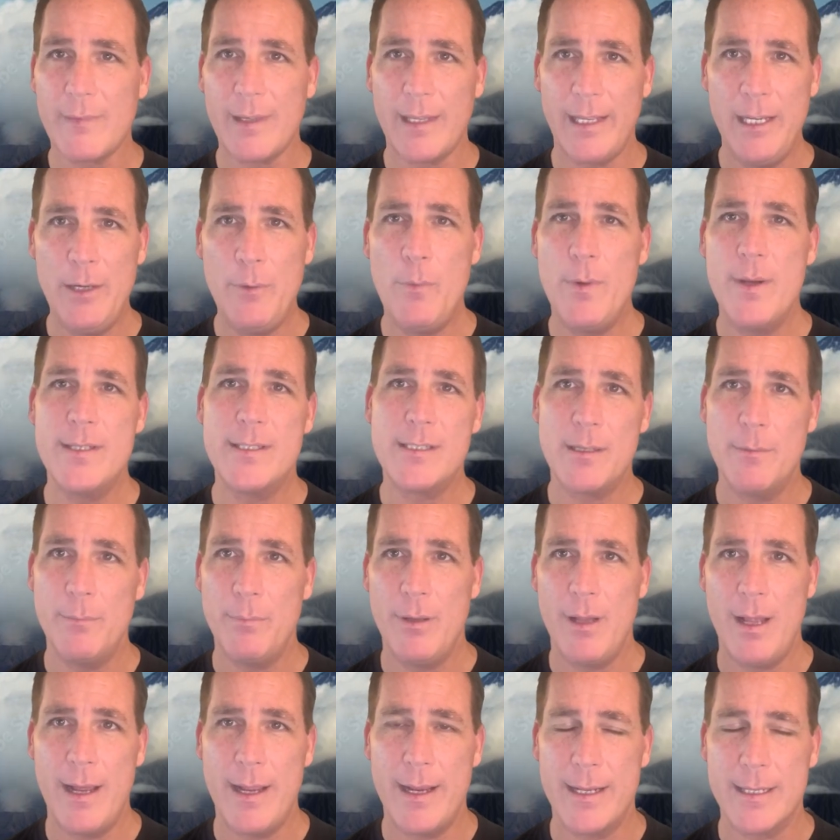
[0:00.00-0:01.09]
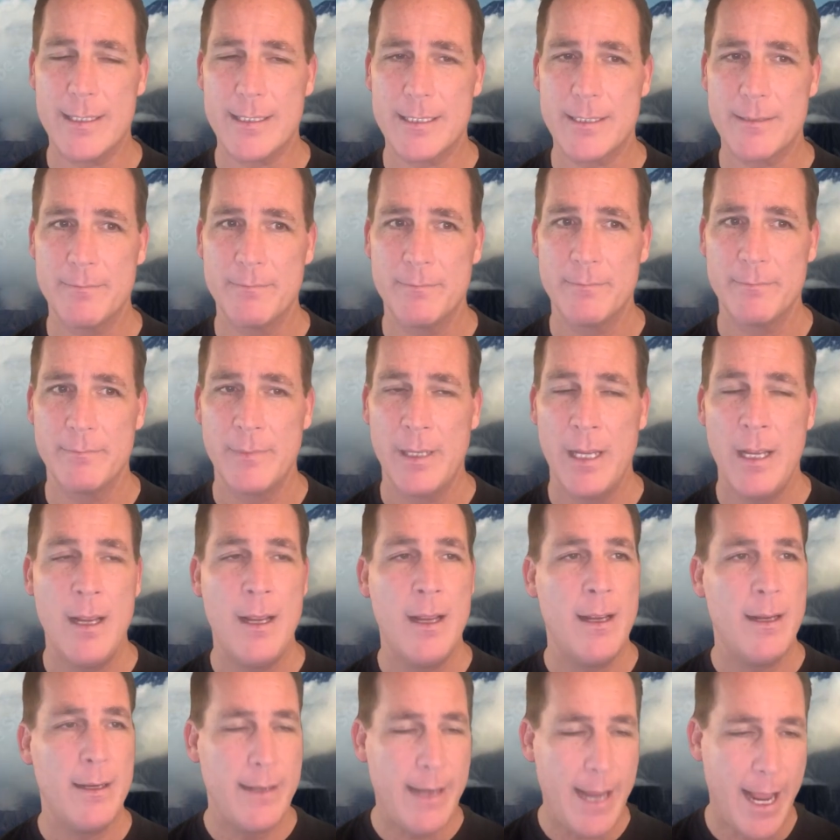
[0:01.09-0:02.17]
it wants compliance.
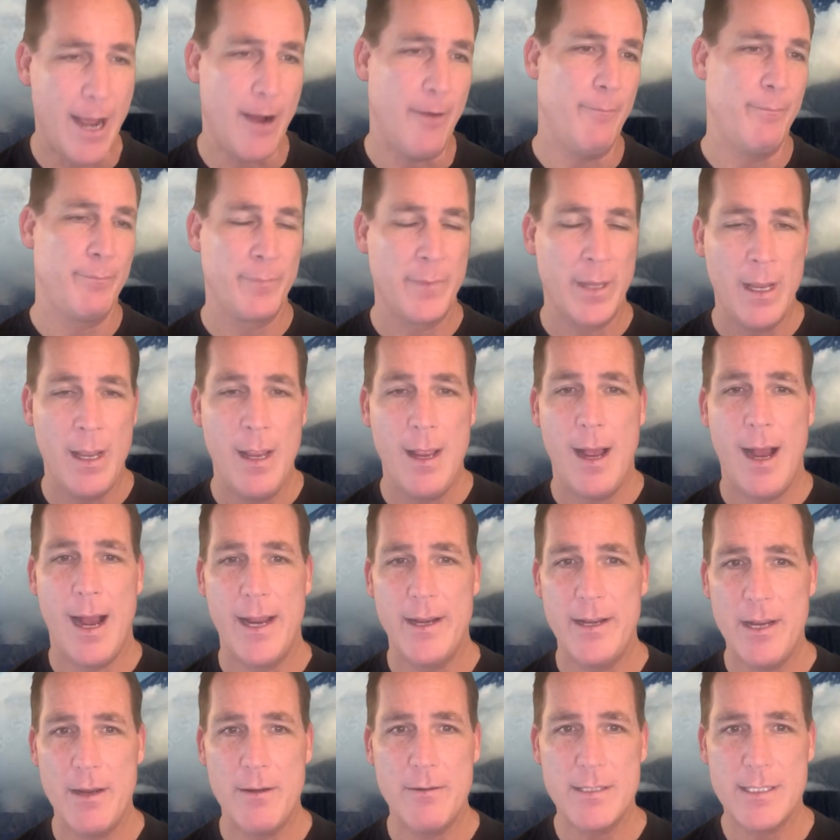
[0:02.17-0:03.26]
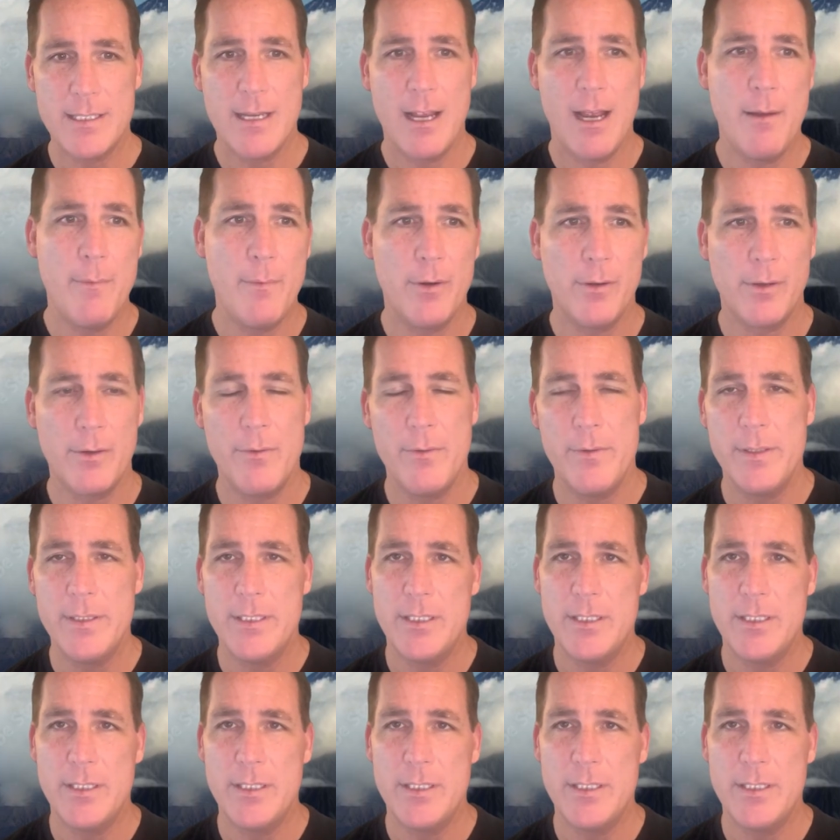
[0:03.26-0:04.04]
Now, I know some are going